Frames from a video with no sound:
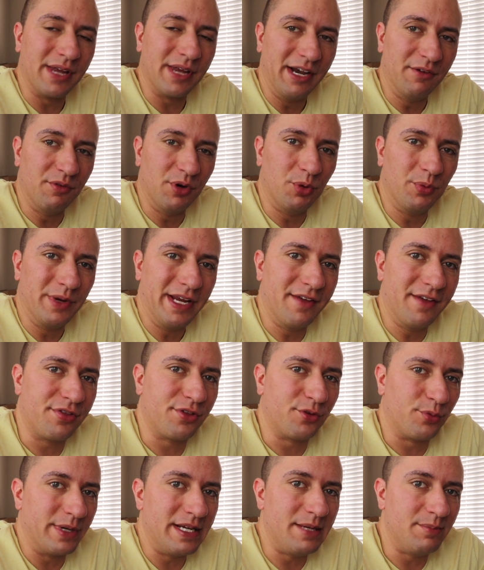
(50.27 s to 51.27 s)
everyone, we have
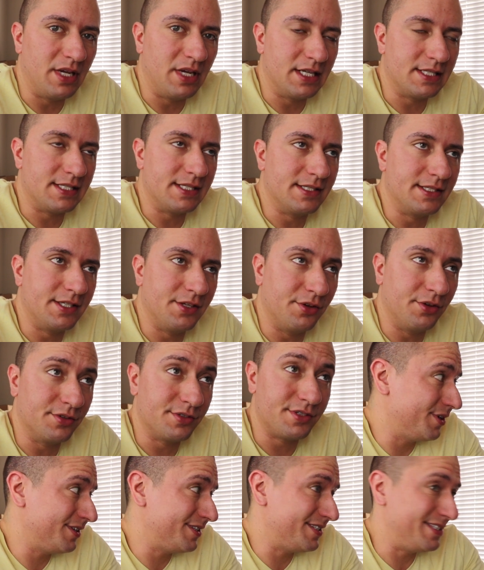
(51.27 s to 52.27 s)
3 minutes until
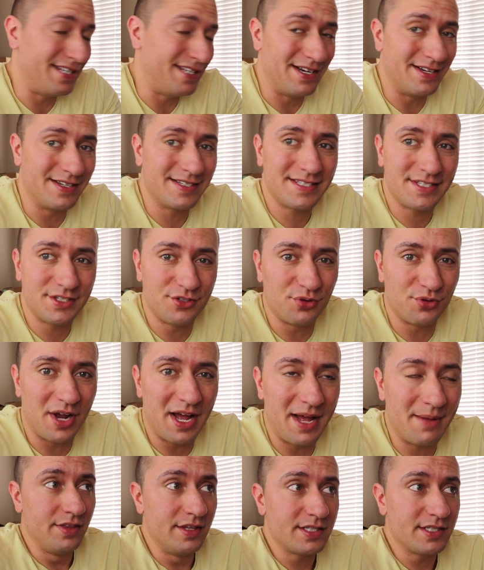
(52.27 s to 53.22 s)
the Dunks drop.